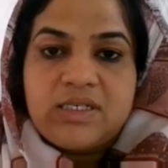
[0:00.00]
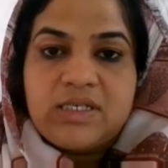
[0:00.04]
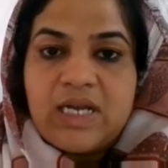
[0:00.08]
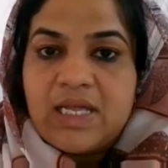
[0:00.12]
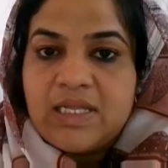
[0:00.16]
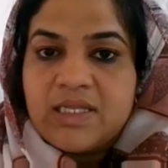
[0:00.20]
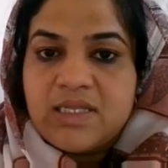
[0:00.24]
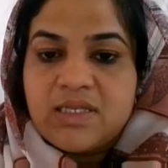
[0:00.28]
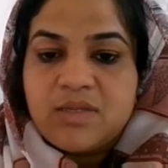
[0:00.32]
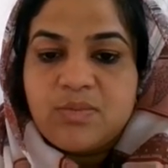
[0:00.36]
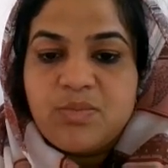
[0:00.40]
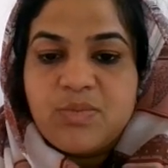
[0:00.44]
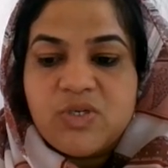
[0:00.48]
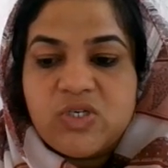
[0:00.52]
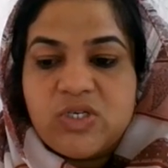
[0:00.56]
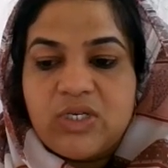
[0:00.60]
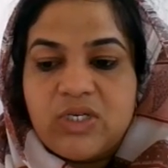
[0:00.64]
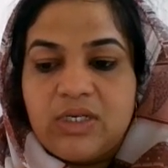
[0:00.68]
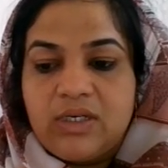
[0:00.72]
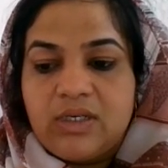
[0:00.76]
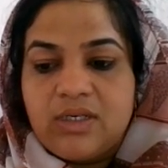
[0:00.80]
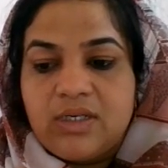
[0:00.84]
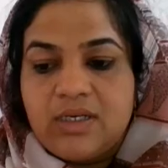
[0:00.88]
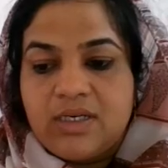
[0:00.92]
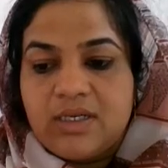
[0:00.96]

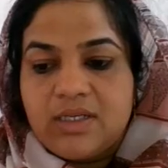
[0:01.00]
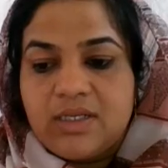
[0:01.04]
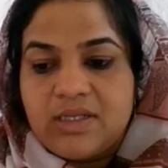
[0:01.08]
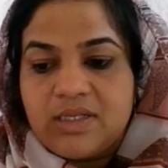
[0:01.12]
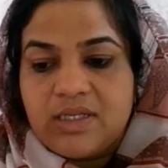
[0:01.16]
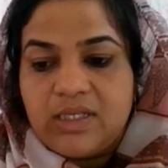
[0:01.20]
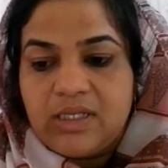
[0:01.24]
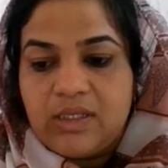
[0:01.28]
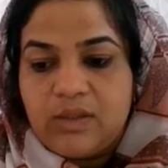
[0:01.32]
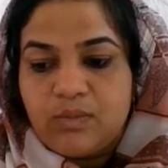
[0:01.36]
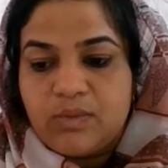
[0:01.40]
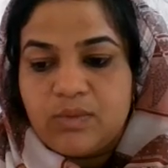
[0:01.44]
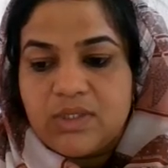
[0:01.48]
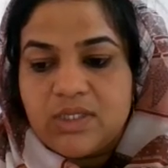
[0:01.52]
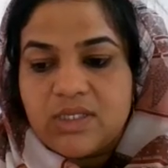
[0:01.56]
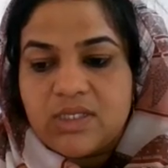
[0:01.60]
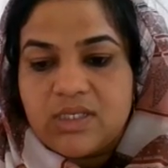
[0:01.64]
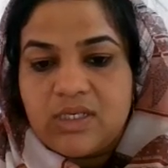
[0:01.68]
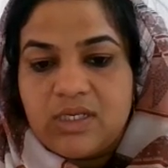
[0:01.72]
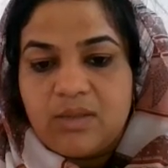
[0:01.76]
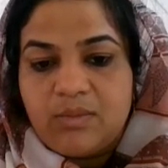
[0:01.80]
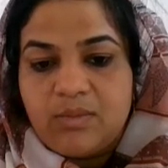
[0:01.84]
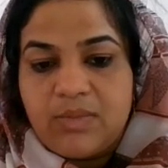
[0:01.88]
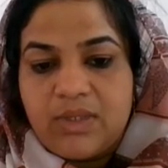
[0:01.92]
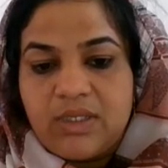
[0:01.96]
transmission sequence
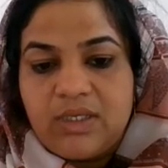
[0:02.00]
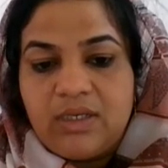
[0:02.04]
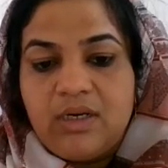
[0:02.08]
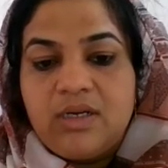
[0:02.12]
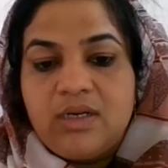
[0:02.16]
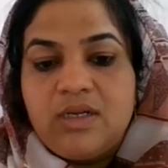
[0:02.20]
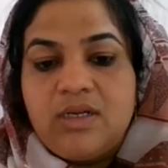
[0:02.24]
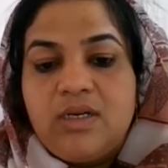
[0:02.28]
number,